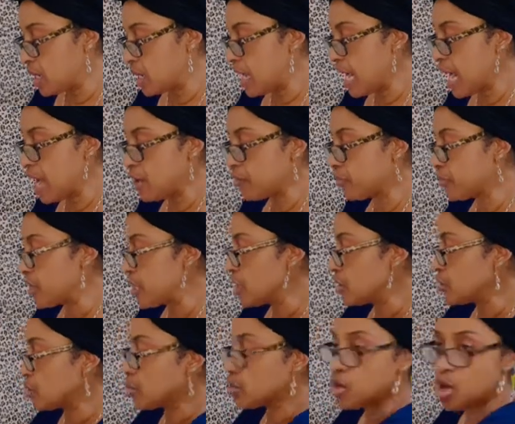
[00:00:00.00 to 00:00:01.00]
how
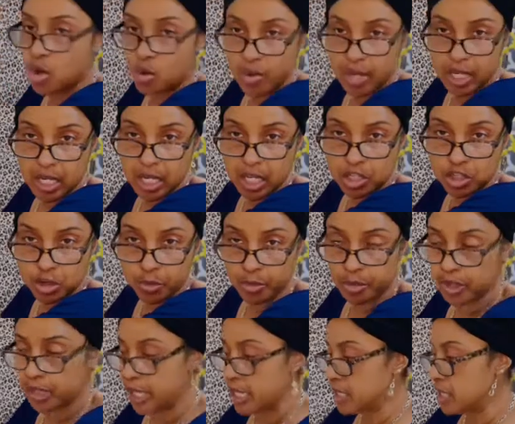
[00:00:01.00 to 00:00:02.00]
things are going in your
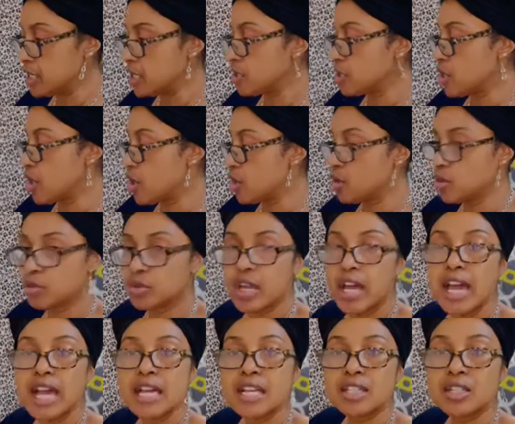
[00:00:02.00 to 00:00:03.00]
planting zone.
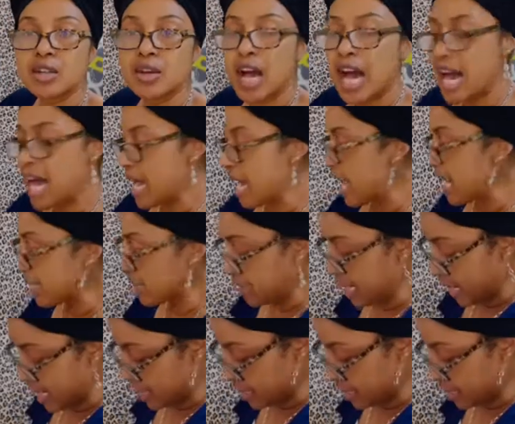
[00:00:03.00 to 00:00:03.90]
So I like